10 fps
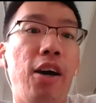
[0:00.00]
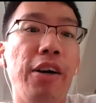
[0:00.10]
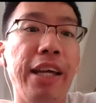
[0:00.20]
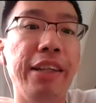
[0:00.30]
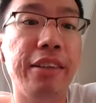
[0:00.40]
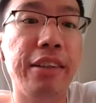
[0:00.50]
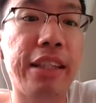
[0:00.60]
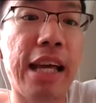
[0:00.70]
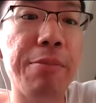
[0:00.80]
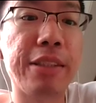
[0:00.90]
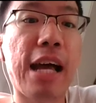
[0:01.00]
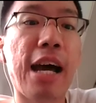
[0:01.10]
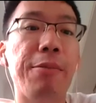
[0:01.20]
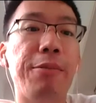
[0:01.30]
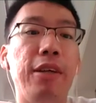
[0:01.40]
Okay, time's
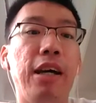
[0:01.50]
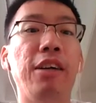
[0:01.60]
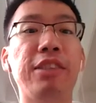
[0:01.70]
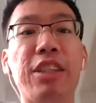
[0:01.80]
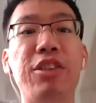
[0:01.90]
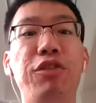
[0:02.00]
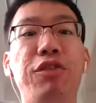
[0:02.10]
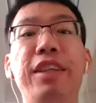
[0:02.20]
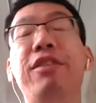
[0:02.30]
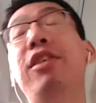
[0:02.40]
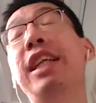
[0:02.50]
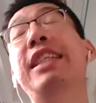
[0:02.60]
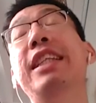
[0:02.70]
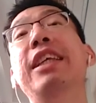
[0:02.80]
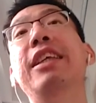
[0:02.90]
up. Uh, thanks you for
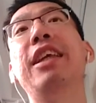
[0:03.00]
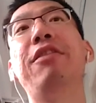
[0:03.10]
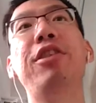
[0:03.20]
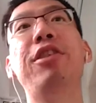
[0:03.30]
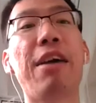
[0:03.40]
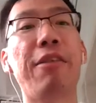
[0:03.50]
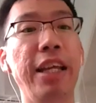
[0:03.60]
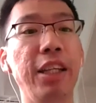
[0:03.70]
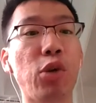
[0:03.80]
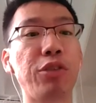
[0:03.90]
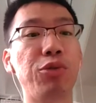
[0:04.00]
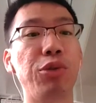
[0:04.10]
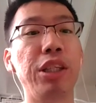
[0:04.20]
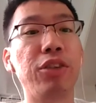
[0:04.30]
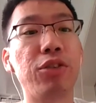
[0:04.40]
listening. If you have any
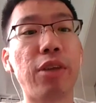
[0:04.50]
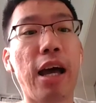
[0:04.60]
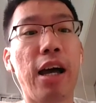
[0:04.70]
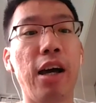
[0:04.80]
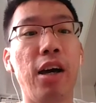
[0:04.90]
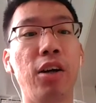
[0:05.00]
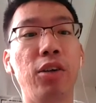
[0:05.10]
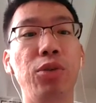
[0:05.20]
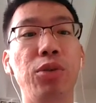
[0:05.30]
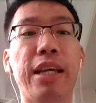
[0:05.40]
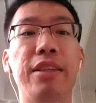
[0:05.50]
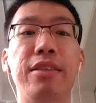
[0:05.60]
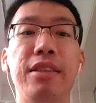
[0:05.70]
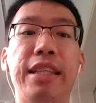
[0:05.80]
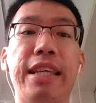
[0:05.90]
questions, um, you can
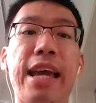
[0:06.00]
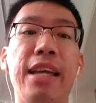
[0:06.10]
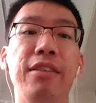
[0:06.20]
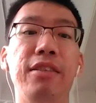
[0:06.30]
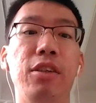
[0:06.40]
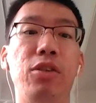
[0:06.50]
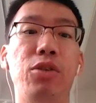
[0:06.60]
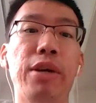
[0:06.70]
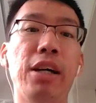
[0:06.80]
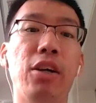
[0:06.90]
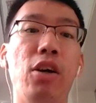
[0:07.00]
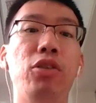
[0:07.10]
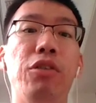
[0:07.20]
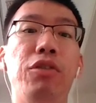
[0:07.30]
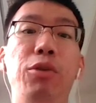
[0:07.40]
scan the QR
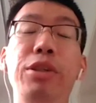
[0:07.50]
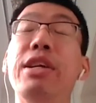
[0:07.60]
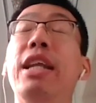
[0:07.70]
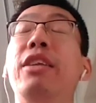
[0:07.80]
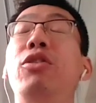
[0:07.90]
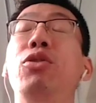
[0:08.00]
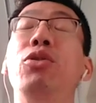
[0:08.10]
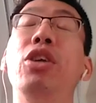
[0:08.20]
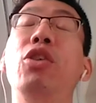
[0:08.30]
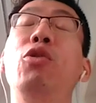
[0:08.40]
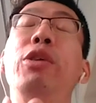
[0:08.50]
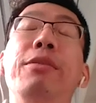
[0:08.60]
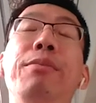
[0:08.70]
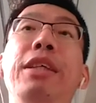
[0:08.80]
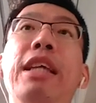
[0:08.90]
code of WeChat to talk
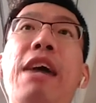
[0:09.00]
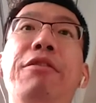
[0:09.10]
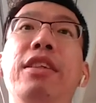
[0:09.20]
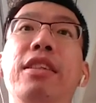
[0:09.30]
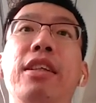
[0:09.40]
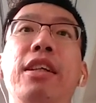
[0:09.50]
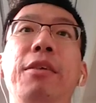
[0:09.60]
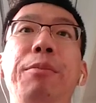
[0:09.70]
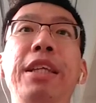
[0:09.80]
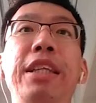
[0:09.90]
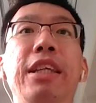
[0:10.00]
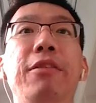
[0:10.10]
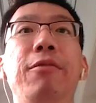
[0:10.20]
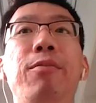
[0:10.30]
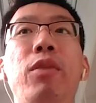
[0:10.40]
with me after the
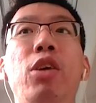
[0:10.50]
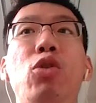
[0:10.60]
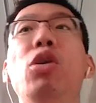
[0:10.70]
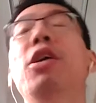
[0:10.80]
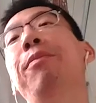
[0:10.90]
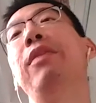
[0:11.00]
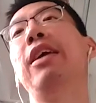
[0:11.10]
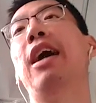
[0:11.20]
meeting. Cool.